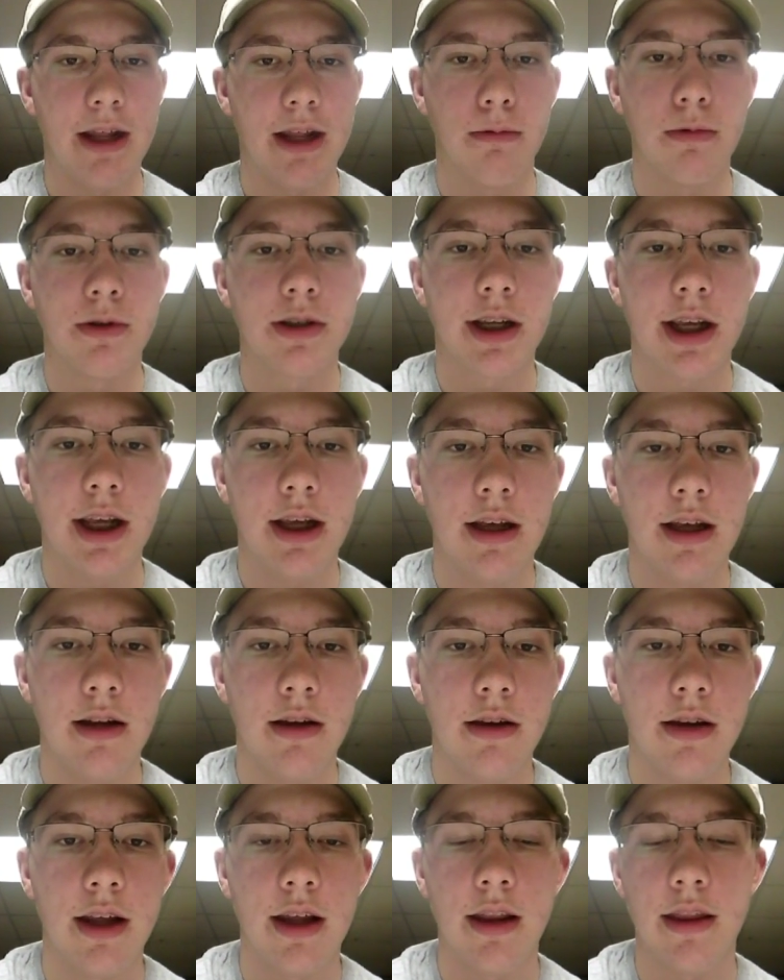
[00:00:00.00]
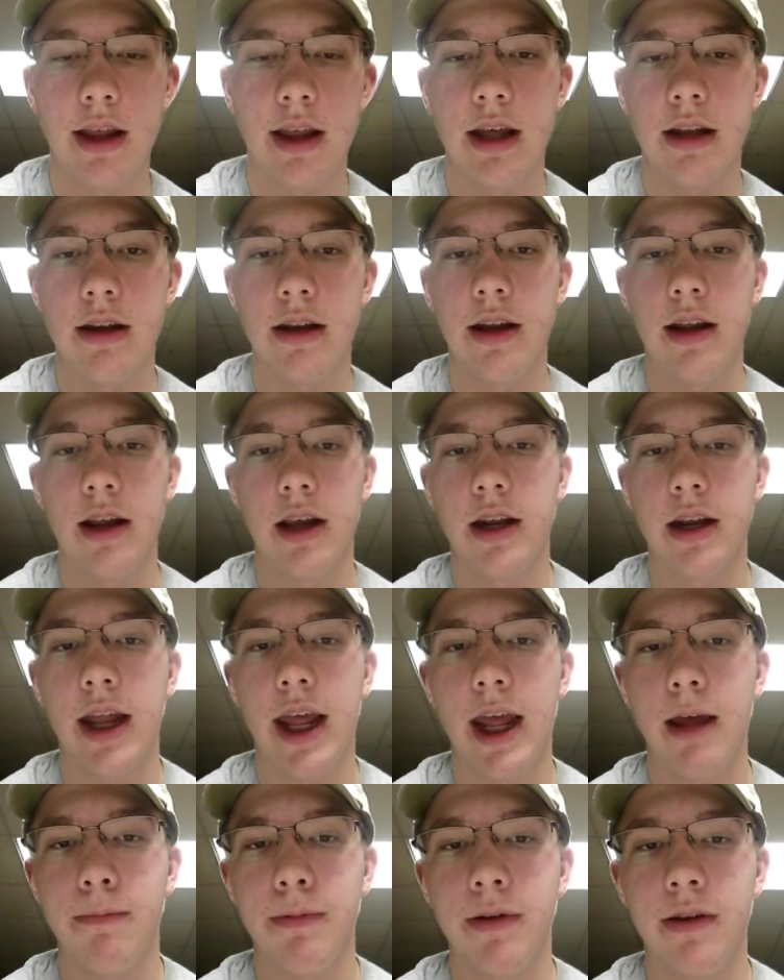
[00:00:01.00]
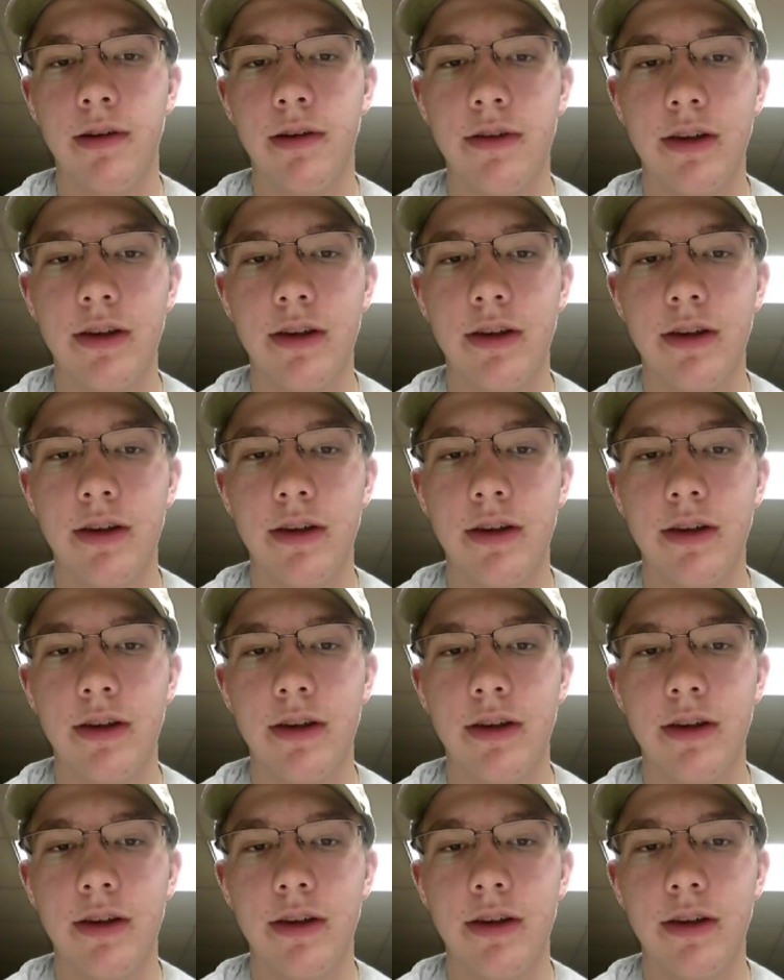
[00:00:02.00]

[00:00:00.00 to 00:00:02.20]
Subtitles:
That was kids, and that it could happen